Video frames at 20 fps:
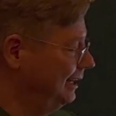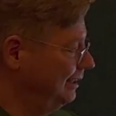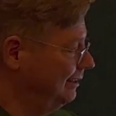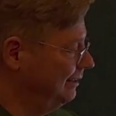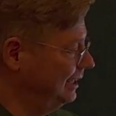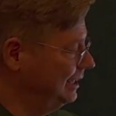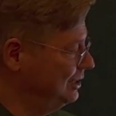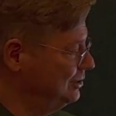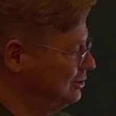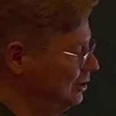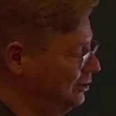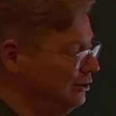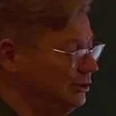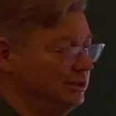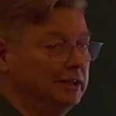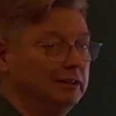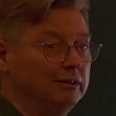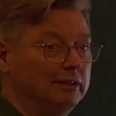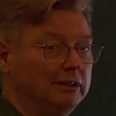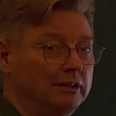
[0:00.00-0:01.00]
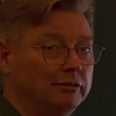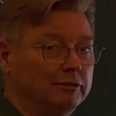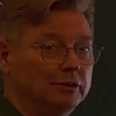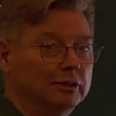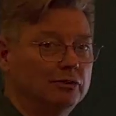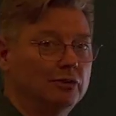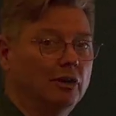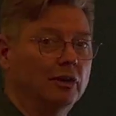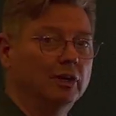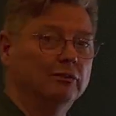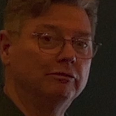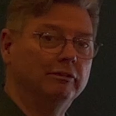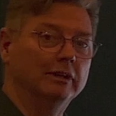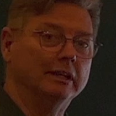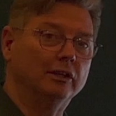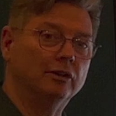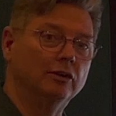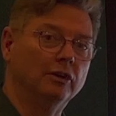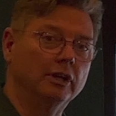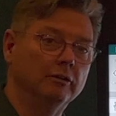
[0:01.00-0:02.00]
These are the different target
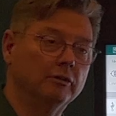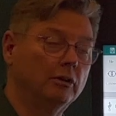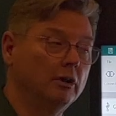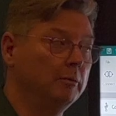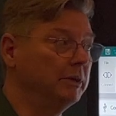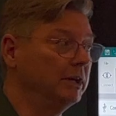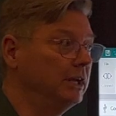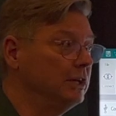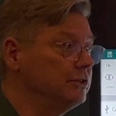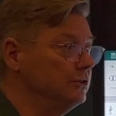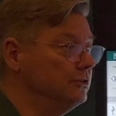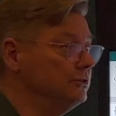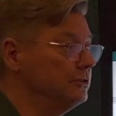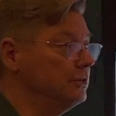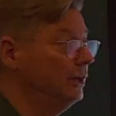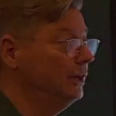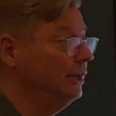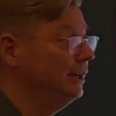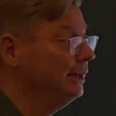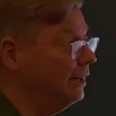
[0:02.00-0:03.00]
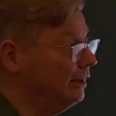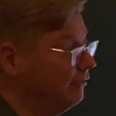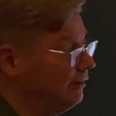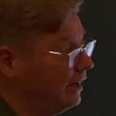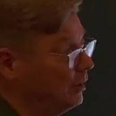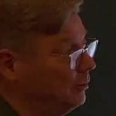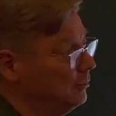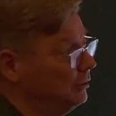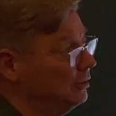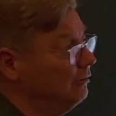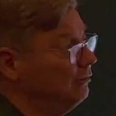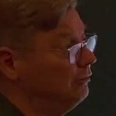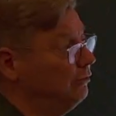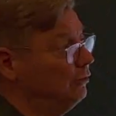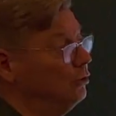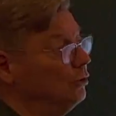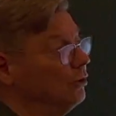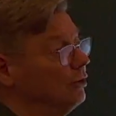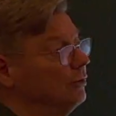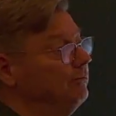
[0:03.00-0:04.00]
filter combinations available
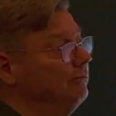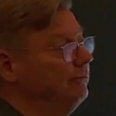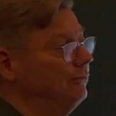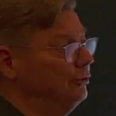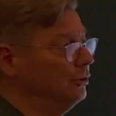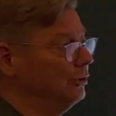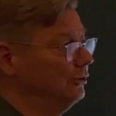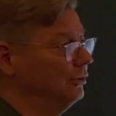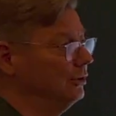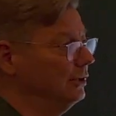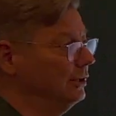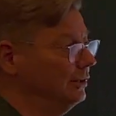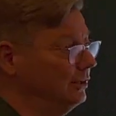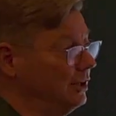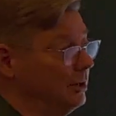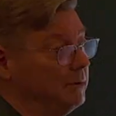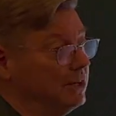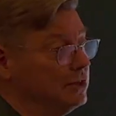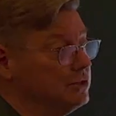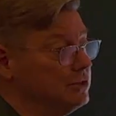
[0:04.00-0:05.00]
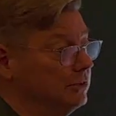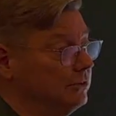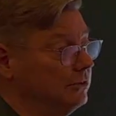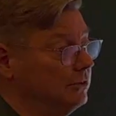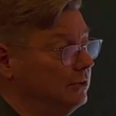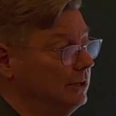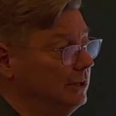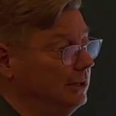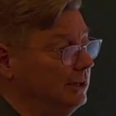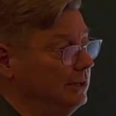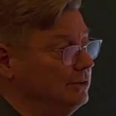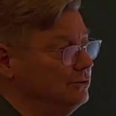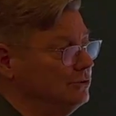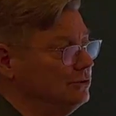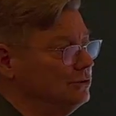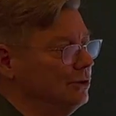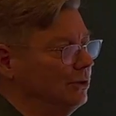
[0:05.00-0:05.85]
for, for the dimensions. Okay.